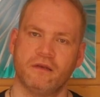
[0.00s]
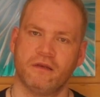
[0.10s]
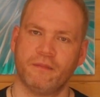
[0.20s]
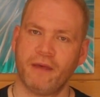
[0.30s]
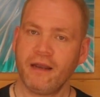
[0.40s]

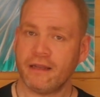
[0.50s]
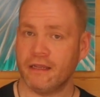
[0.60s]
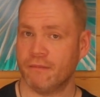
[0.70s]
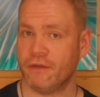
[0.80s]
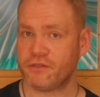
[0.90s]

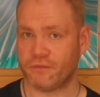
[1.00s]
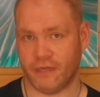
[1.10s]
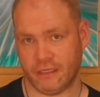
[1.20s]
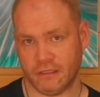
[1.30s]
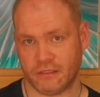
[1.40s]
Nepali metal
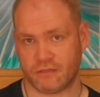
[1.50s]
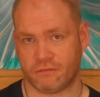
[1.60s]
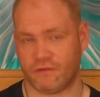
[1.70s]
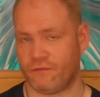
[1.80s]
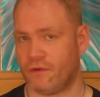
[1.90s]
makers,
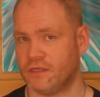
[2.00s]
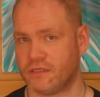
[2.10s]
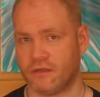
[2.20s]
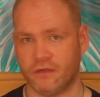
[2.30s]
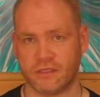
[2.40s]
otherwise
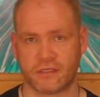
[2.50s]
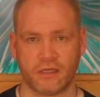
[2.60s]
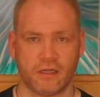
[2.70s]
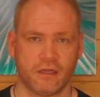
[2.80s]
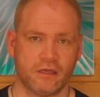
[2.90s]
known as
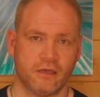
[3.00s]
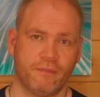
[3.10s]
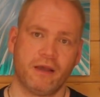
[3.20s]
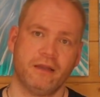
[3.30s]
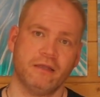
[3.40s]

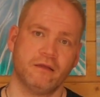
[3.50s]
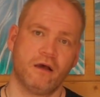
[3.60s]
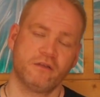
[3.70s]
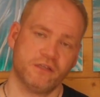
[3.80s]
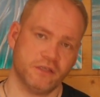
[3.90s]
Nepali
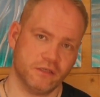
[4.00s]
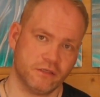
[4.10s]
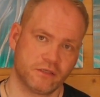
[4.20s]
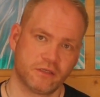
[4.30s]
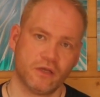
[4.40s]

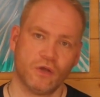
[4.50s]
artisans,